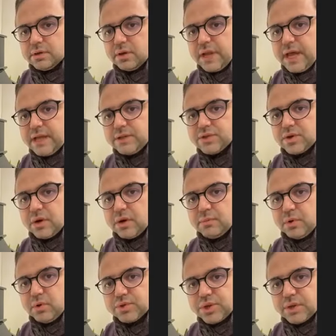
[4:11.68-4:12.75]
the
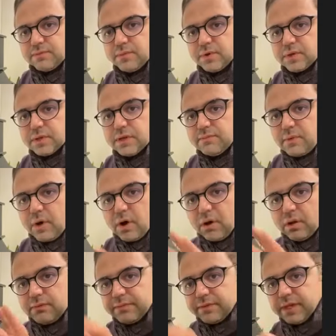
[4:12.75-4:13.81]
natural motion for the
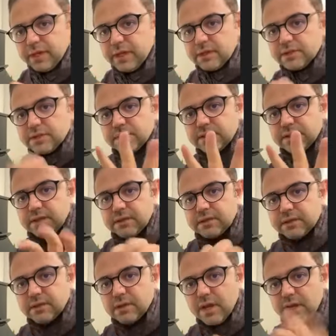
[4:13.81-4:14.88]
all fingers is
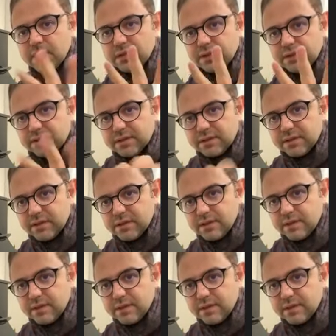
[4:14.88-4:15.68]
this, like this.